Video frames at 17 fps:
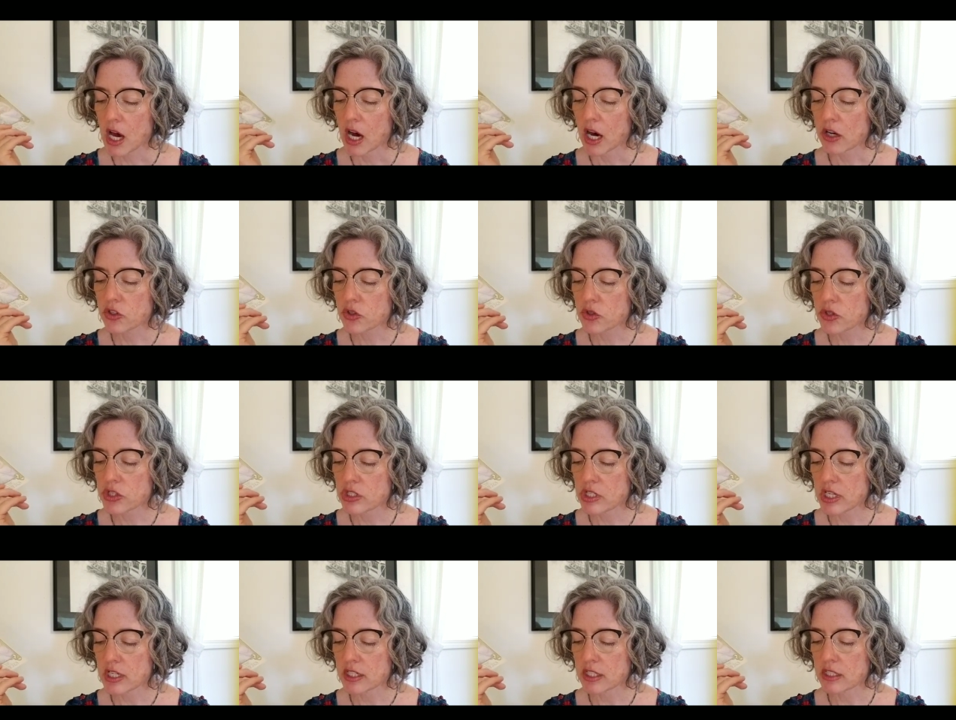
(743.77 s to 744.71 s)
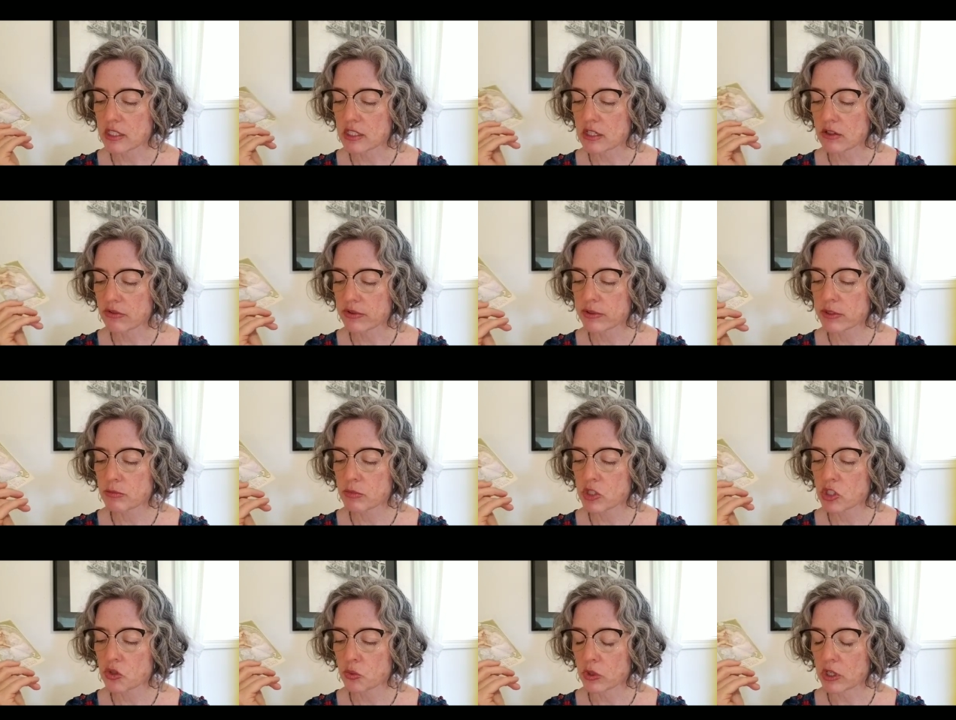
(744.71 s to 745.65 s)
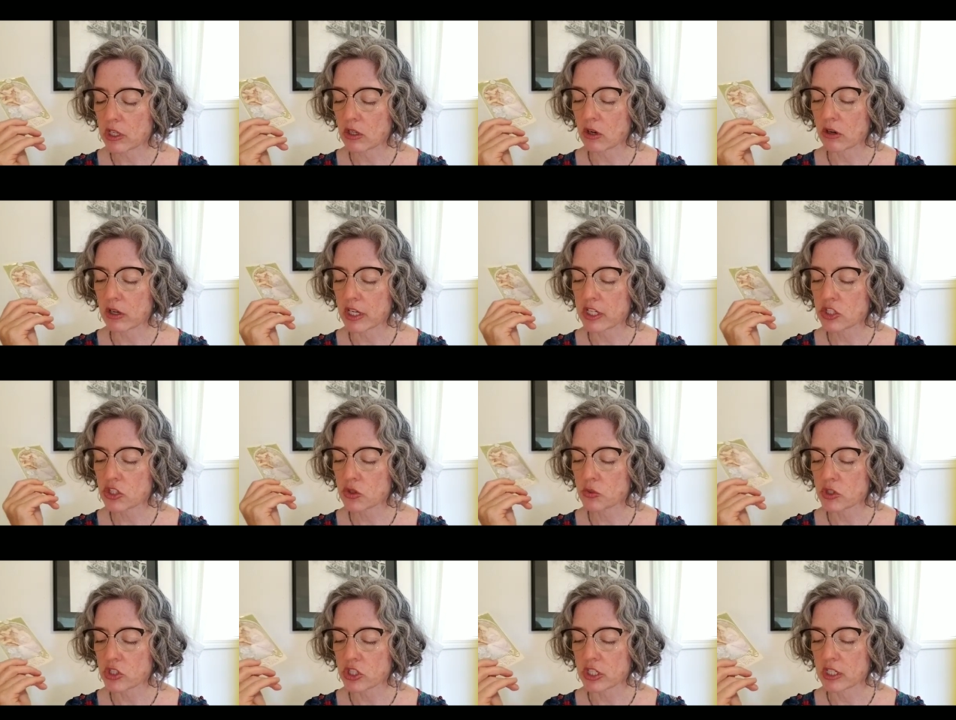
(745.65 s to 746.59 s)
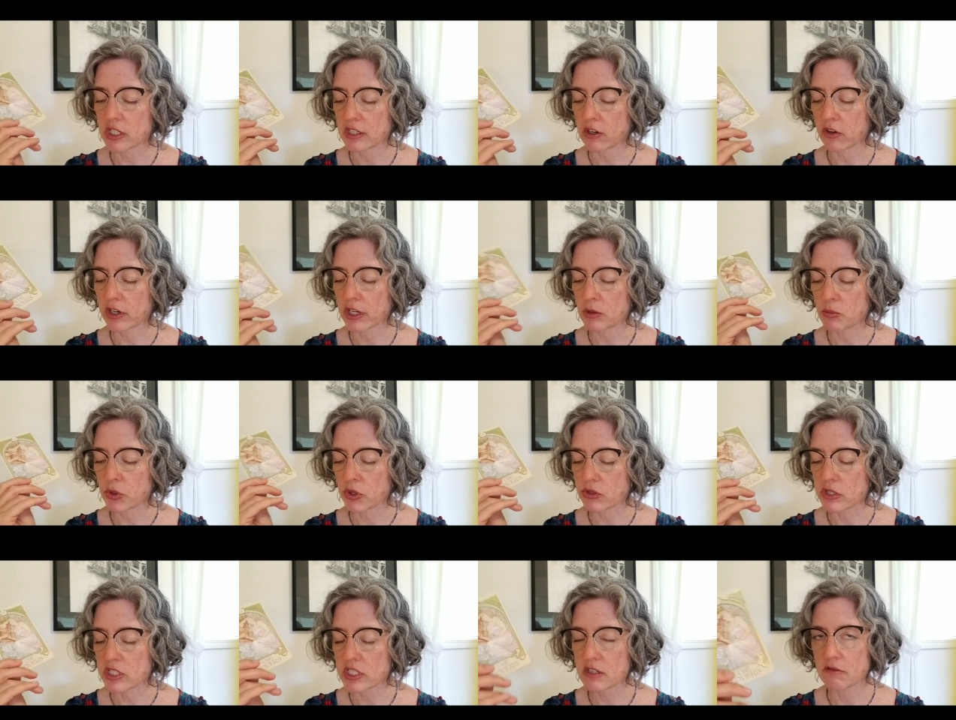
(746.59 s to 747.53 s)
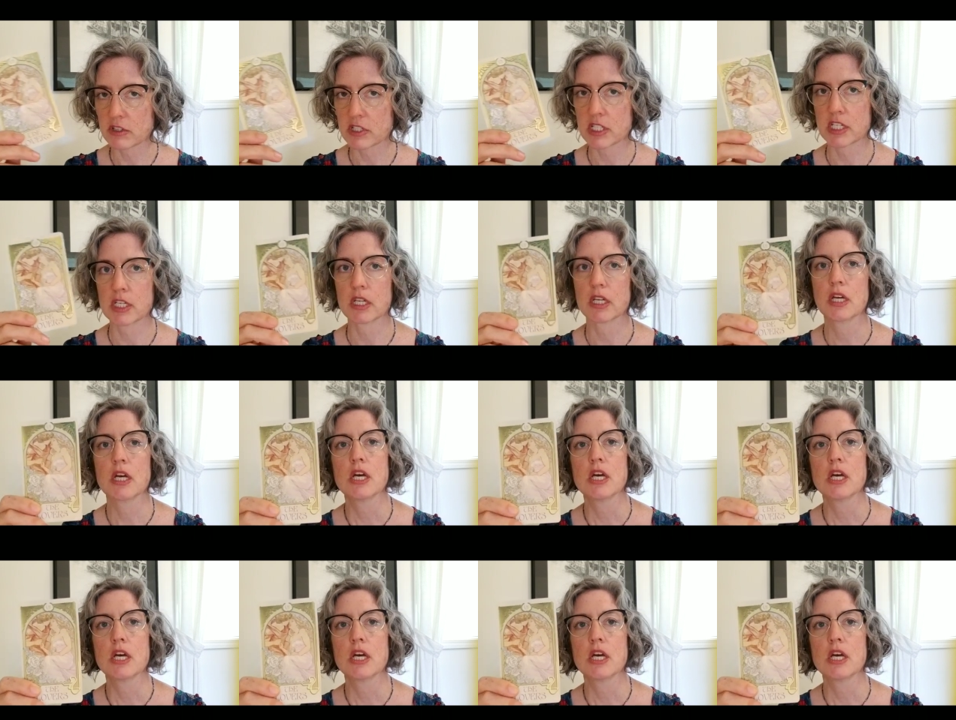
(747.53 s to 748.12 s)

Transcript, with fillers: understanding the difference between our intuition and our impulsivity.